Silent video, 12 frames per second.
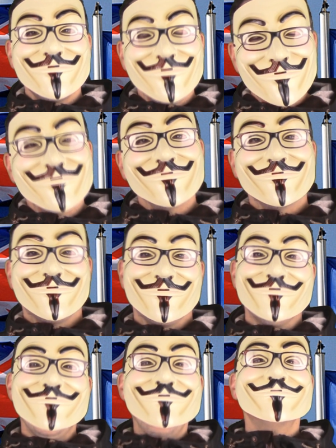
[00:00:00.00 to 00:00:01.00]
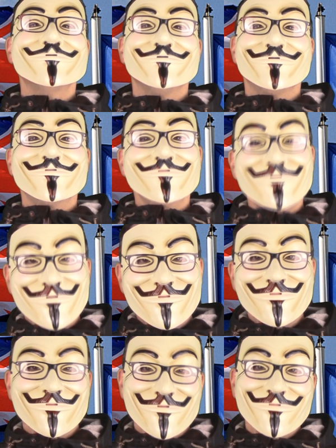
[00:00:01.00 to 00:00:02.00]
or ever
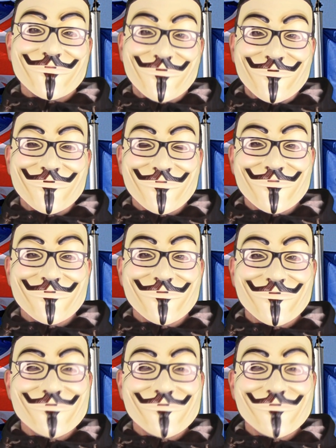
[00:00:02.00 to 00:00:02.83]
hold to account